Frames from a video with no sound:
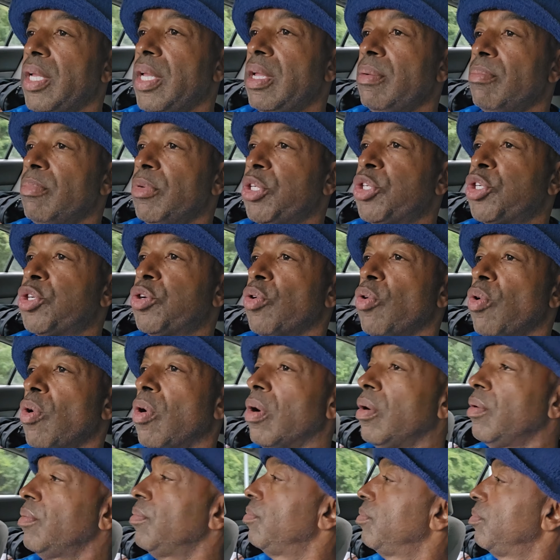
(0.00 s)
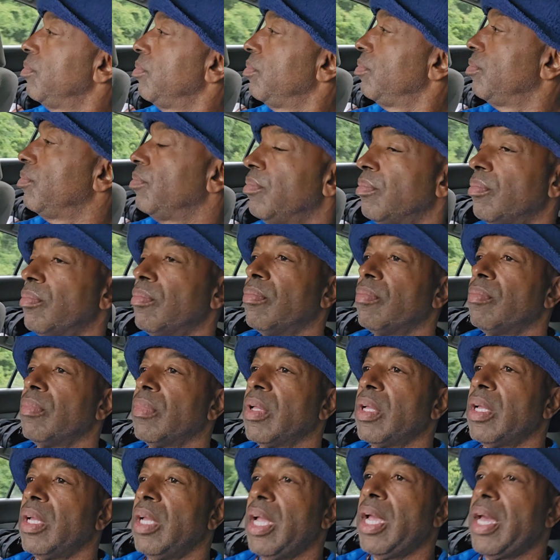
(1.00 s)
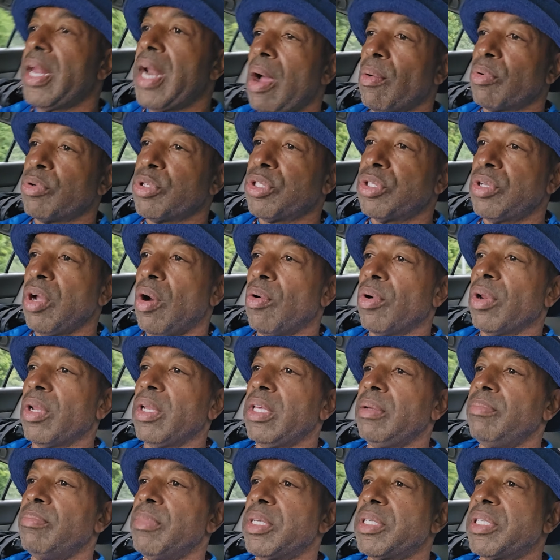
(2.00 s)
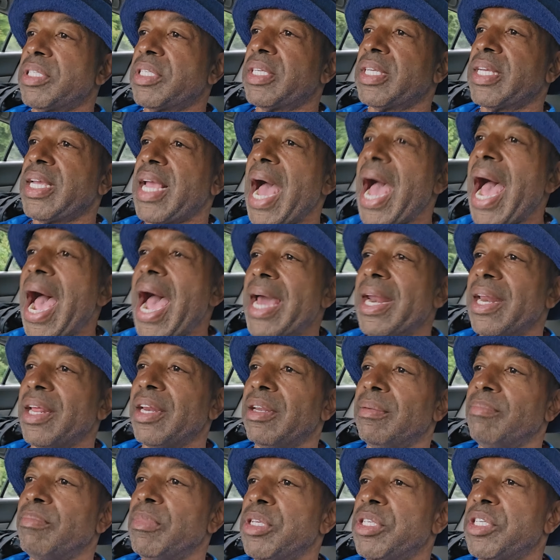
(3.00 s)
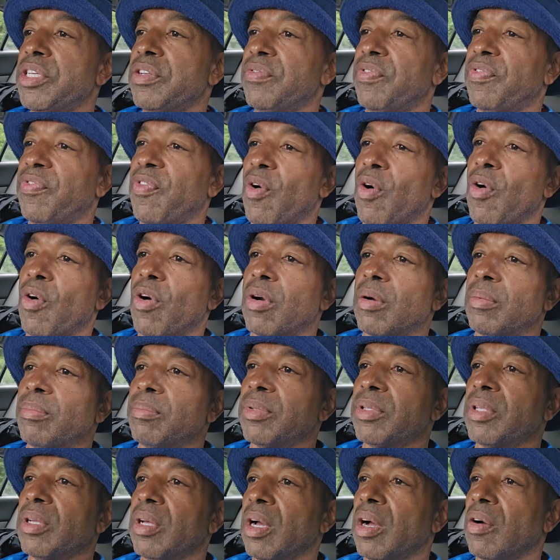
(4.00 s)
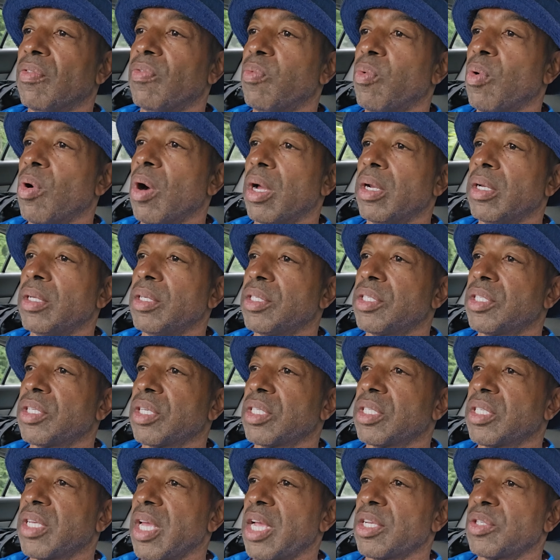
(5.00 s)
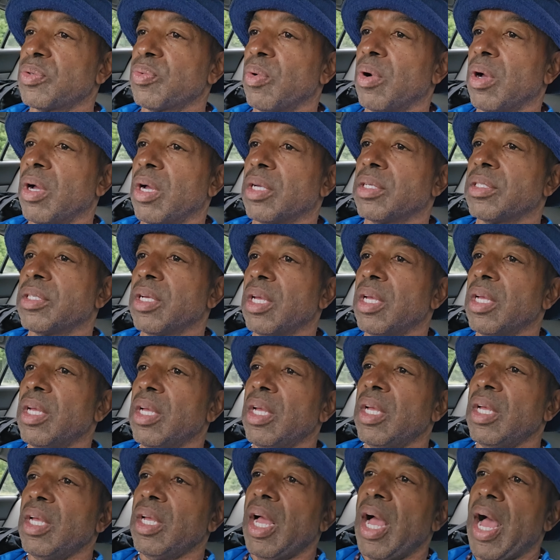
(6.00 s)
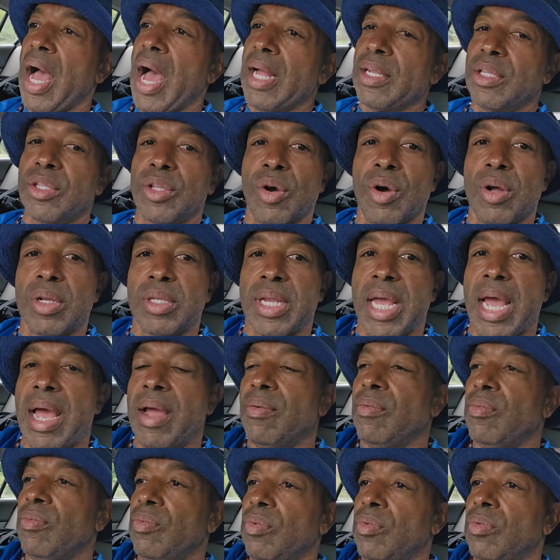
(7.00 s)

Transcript: immature and I was totally misguided and misinformed of what success was. I thought that